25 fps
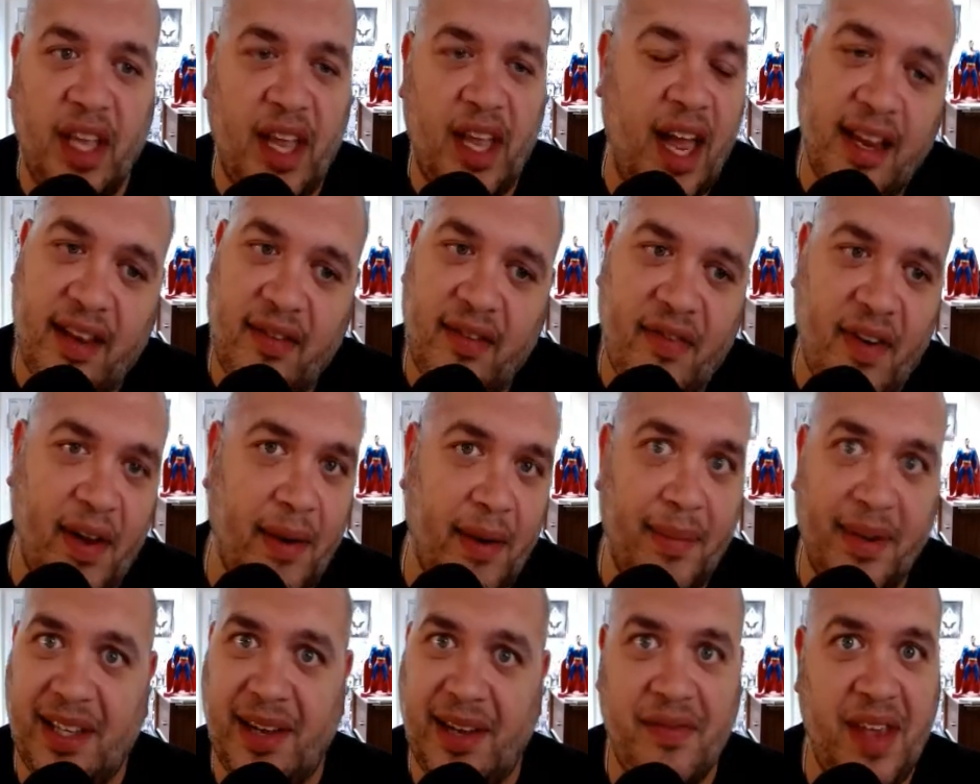found
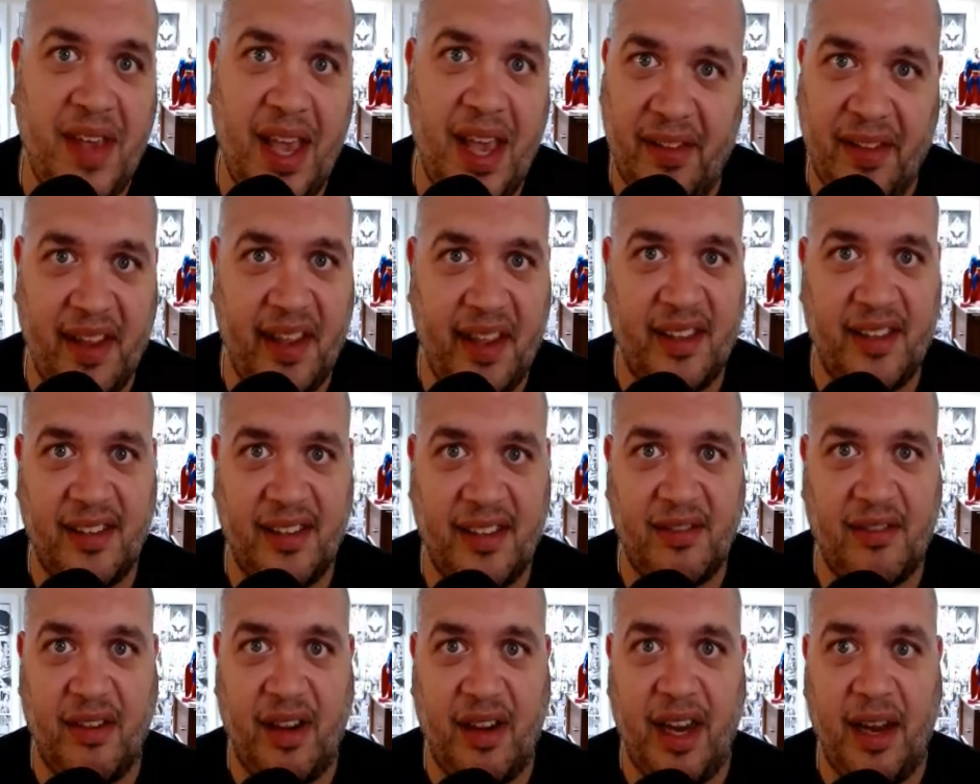myself yelling at the
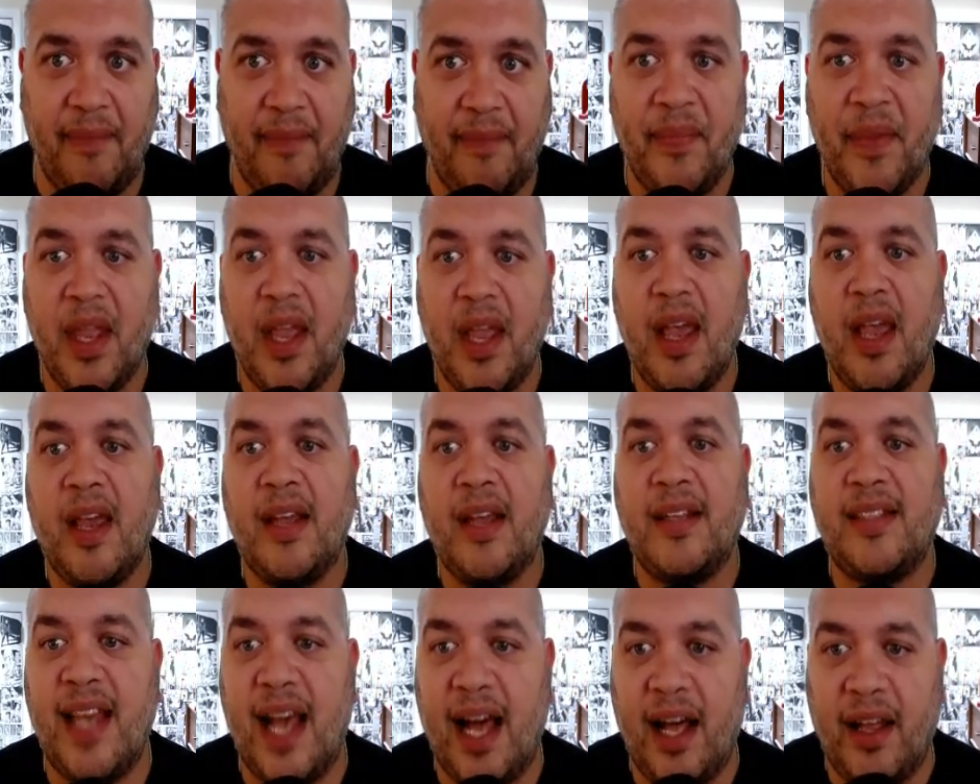screen.
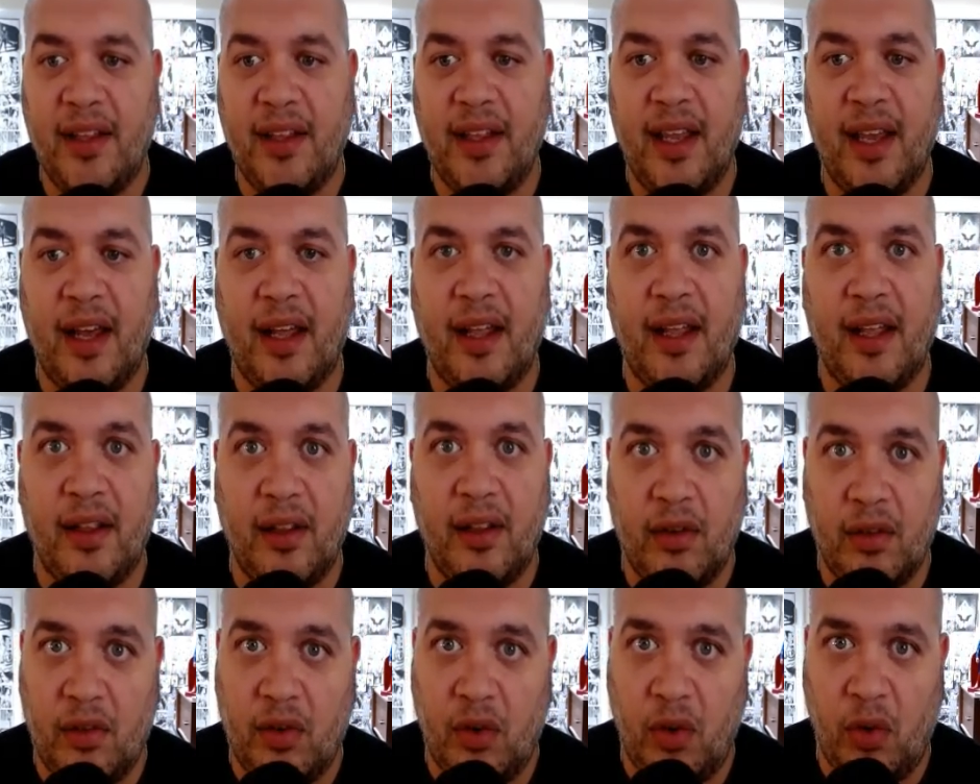Talia,
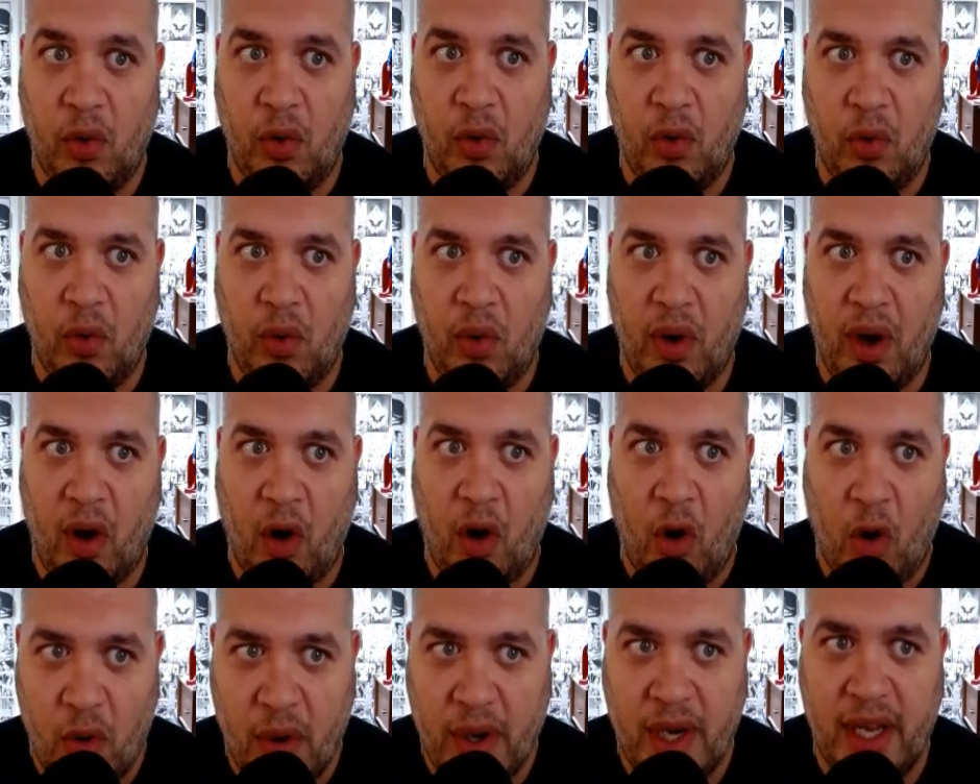who
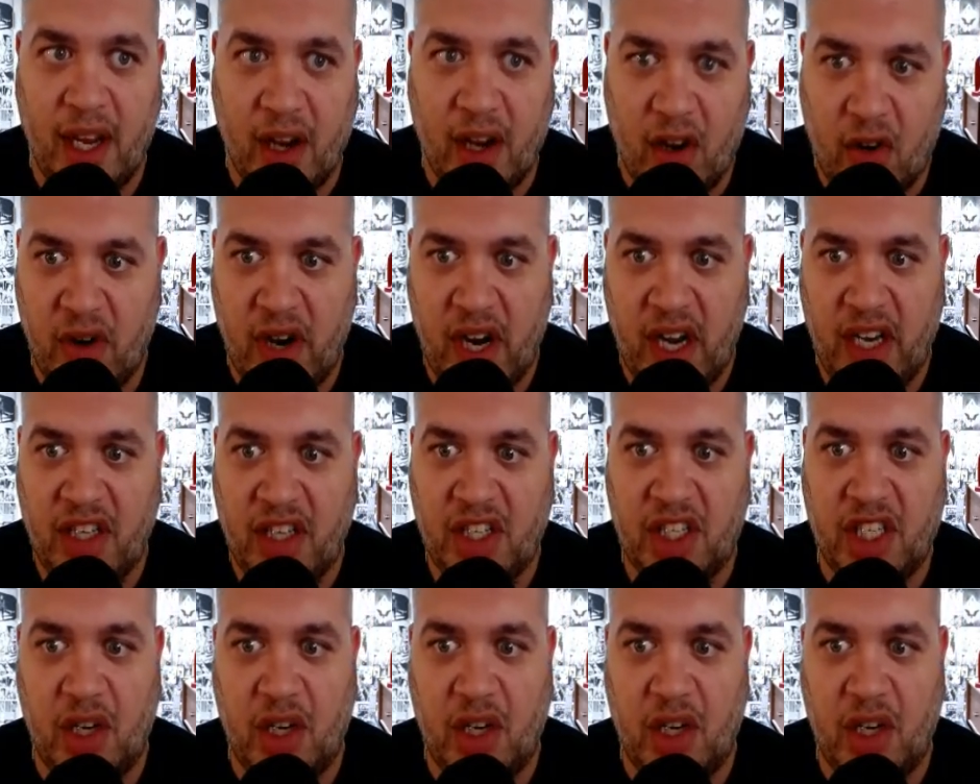already agreed she